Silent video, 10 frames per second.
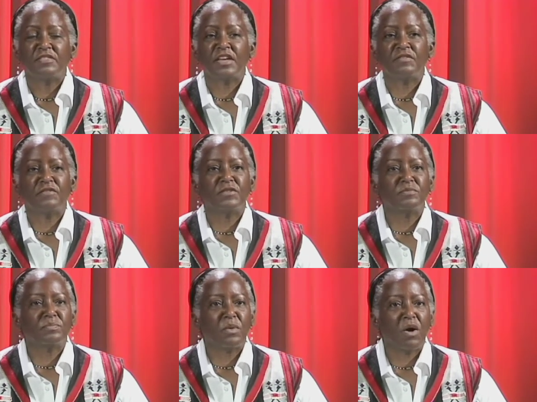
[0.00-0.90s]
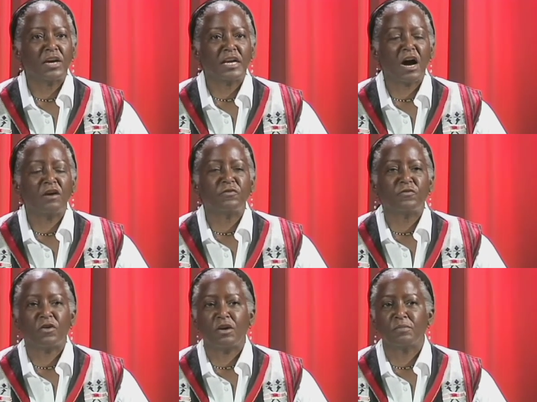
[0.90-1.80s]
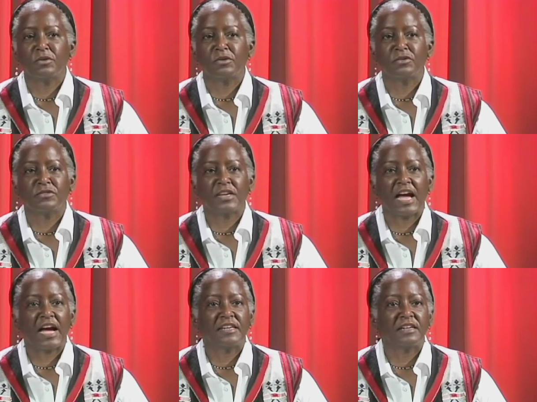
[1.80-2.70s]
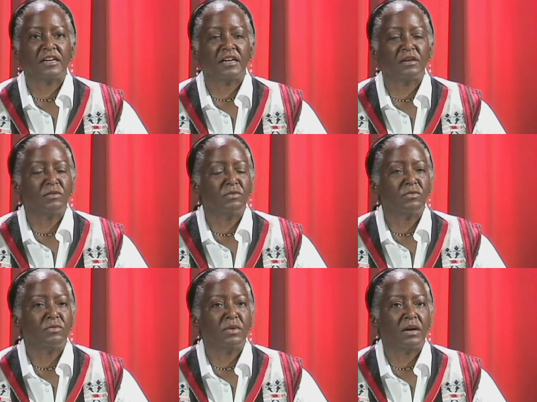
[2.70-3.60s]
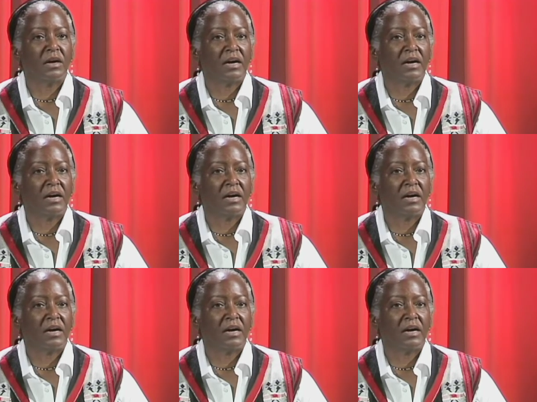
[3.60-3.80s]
They have even bought out farmers and who